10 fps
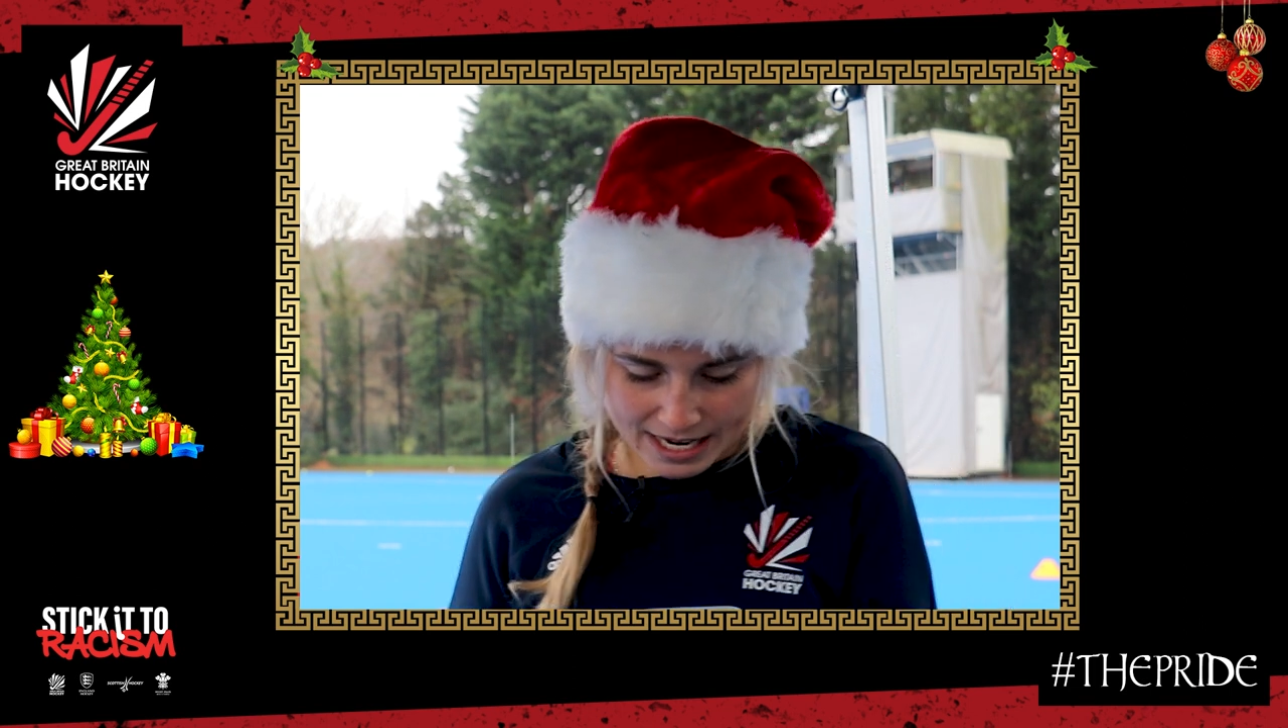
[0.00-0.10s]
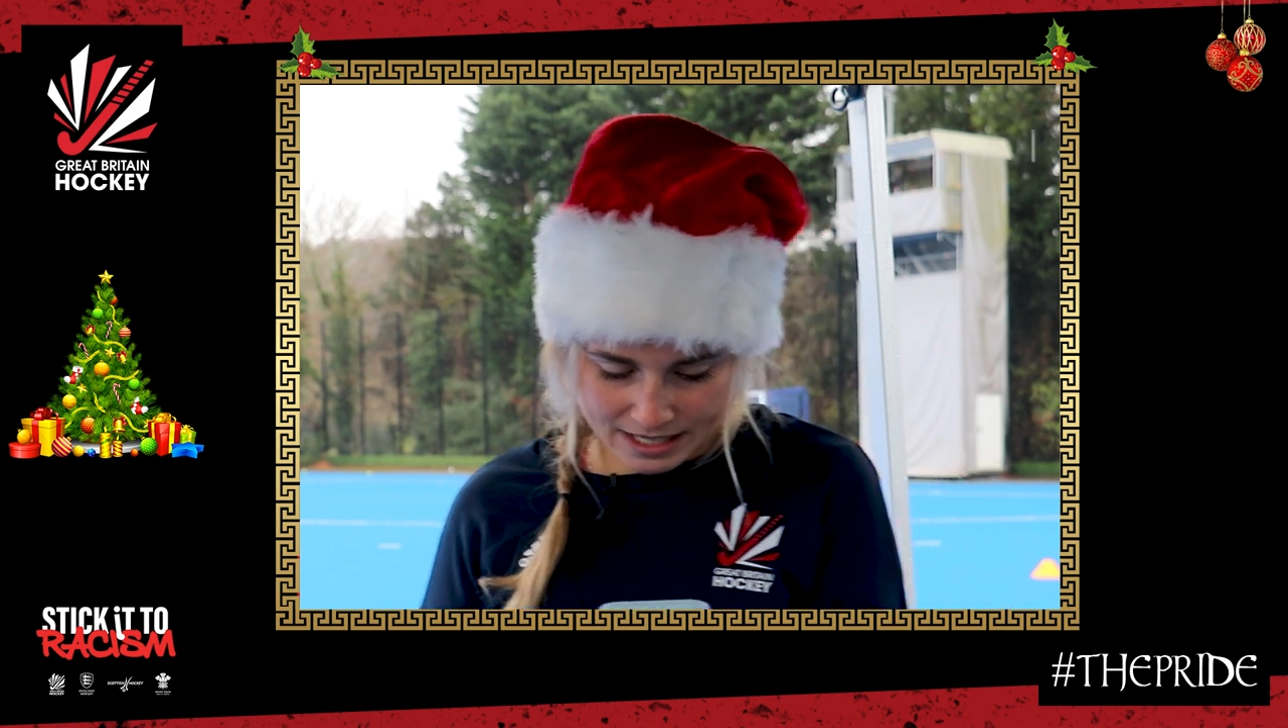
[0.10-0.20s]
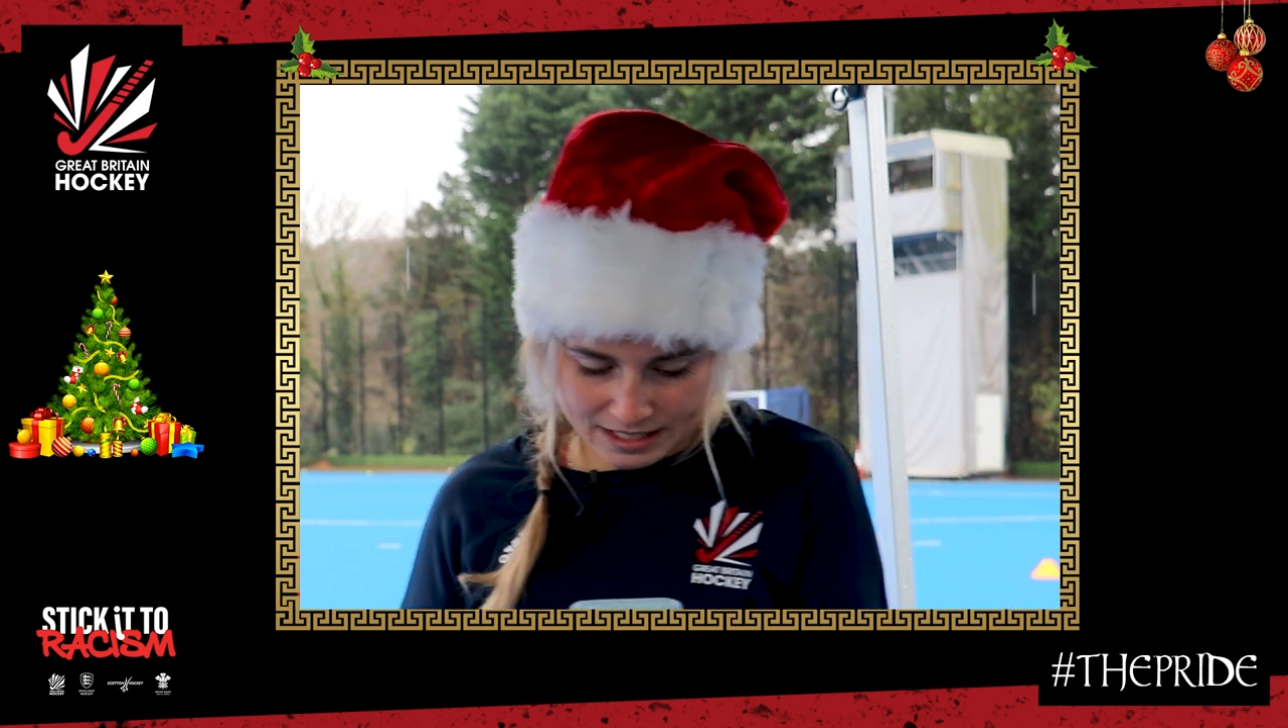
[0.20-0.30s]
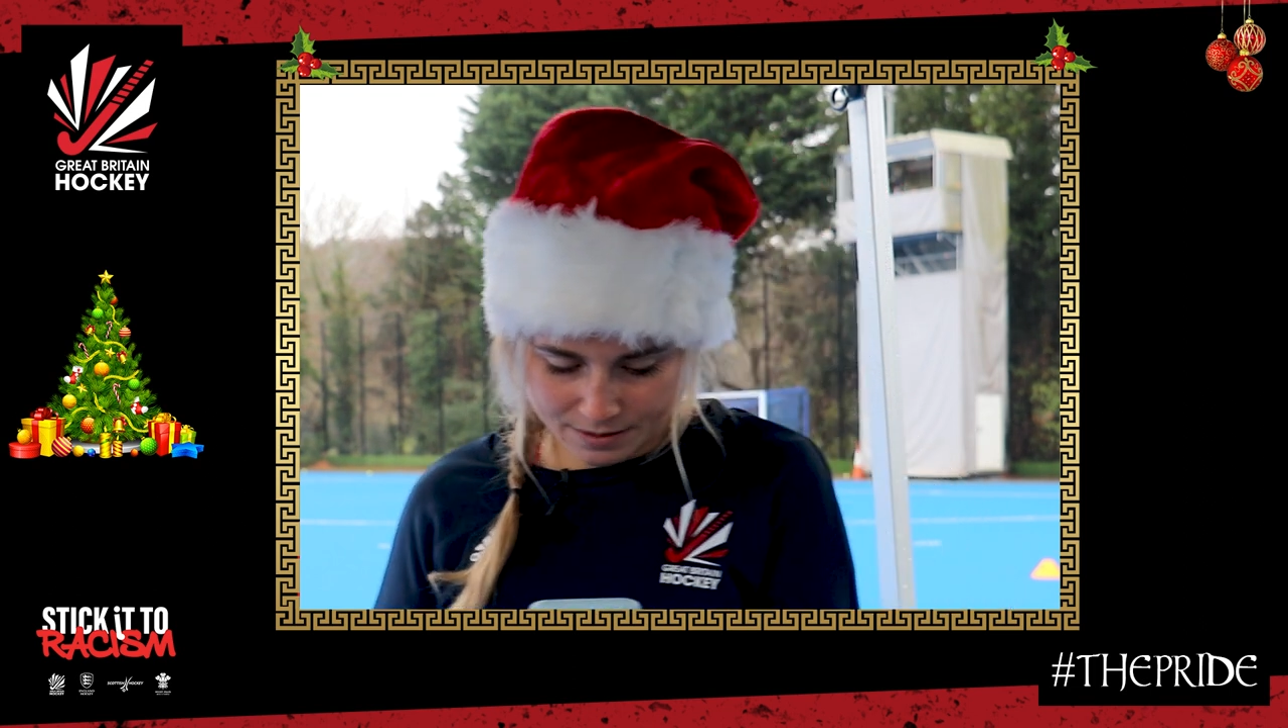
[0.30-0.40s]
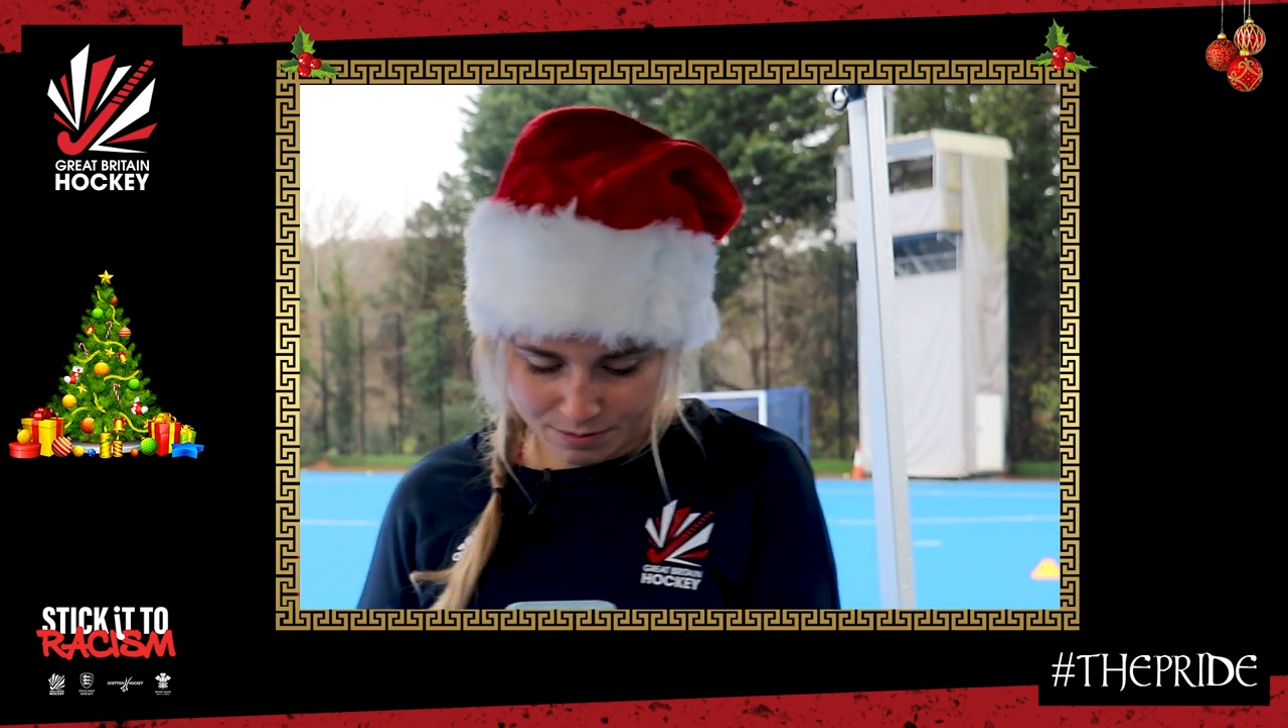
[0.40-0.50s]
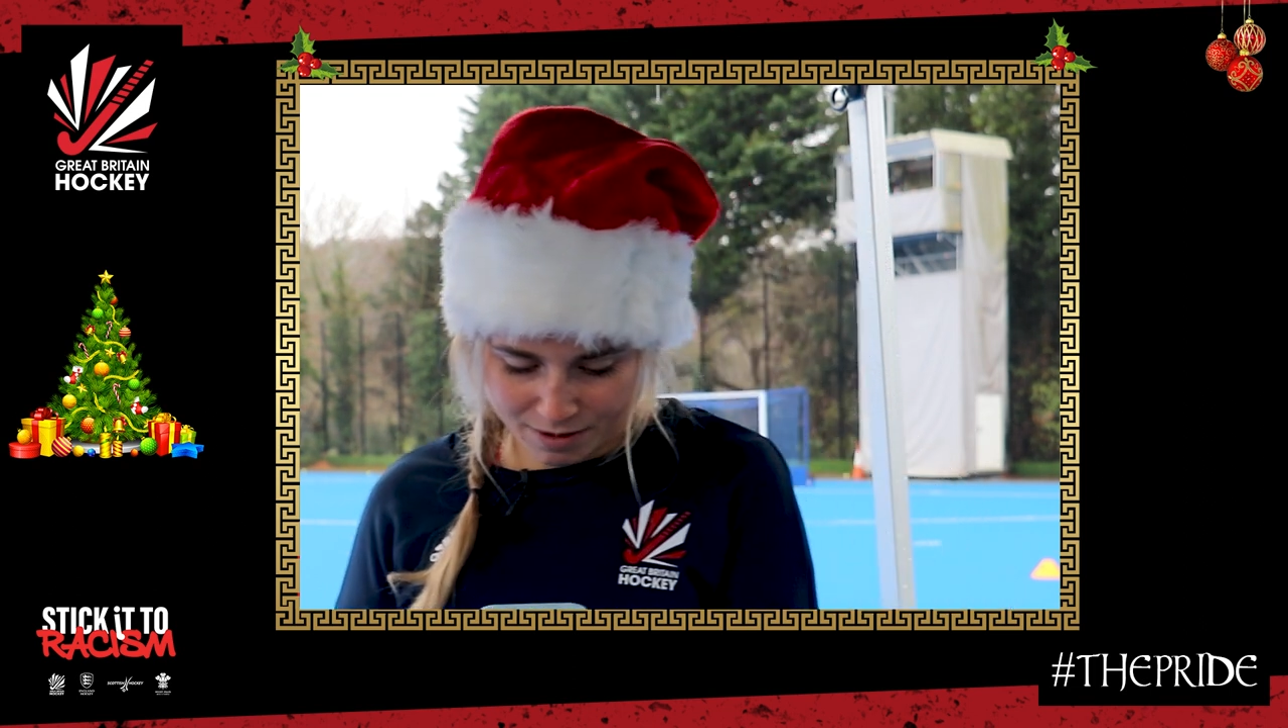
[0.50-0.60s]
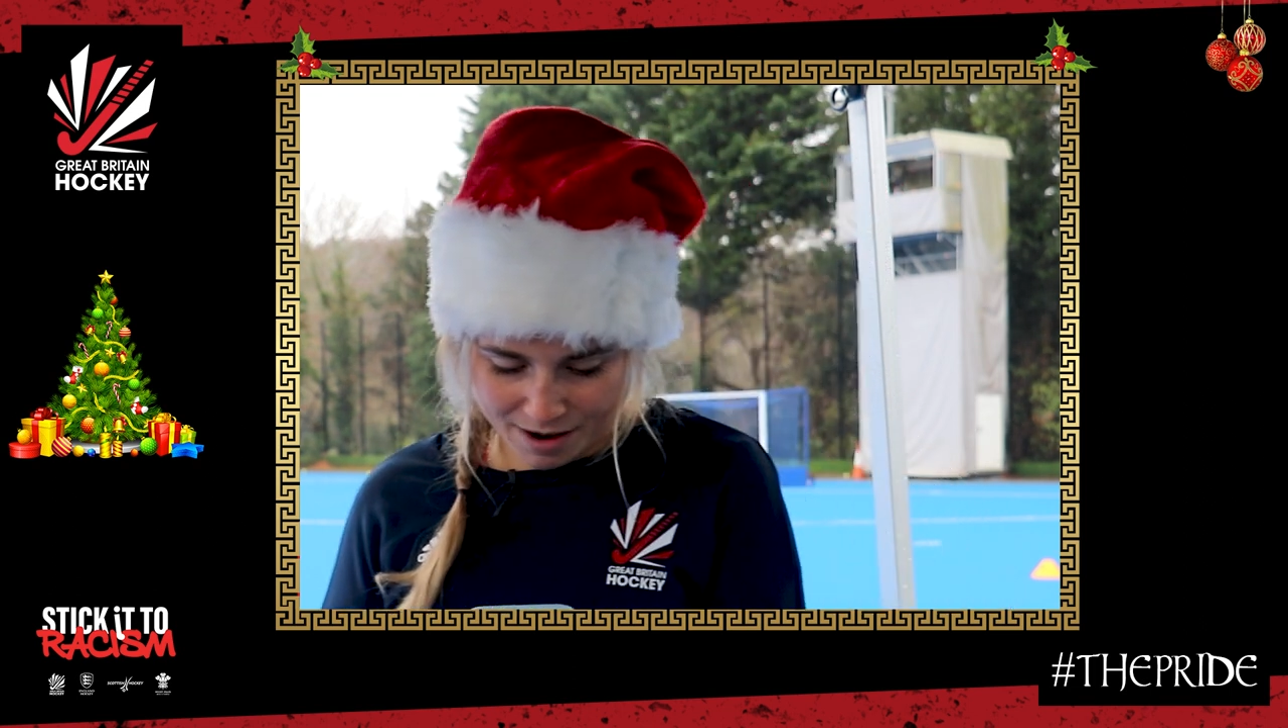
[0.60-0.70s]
elected